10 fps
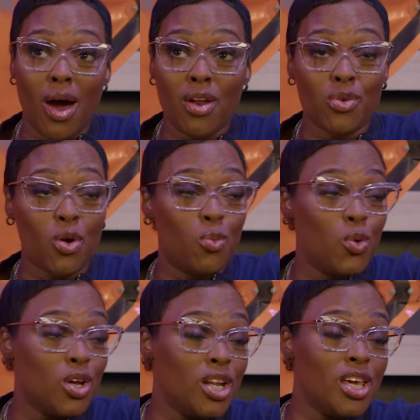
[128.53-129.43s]
I don't know
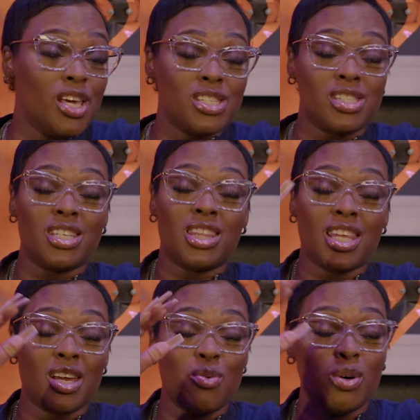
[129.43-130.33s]
what is the
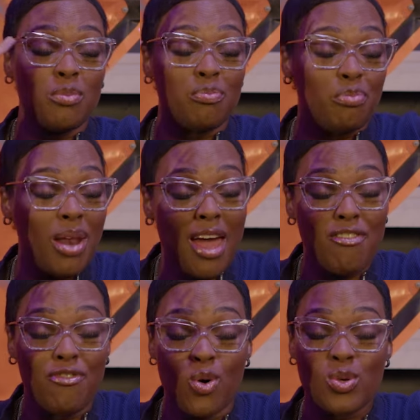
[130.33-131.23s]
thing with
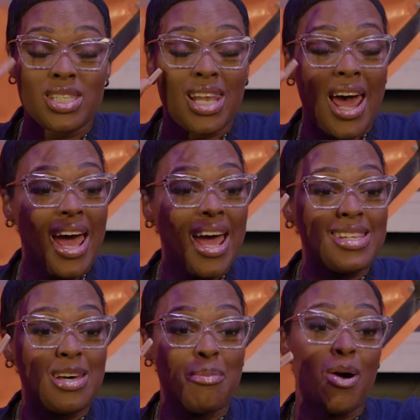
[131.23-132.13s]
Black folks
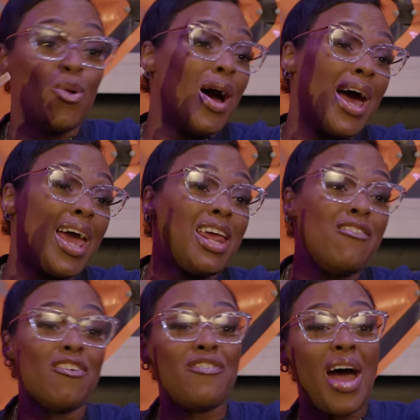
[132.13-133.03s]
lying, talking about, well, I ain't
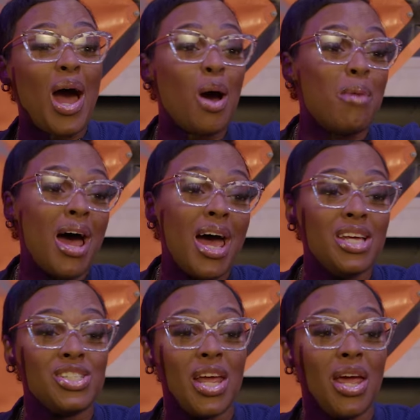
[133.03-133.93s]
even filed
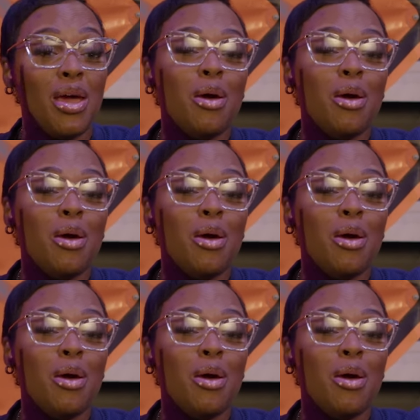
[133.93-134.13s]
mine yet,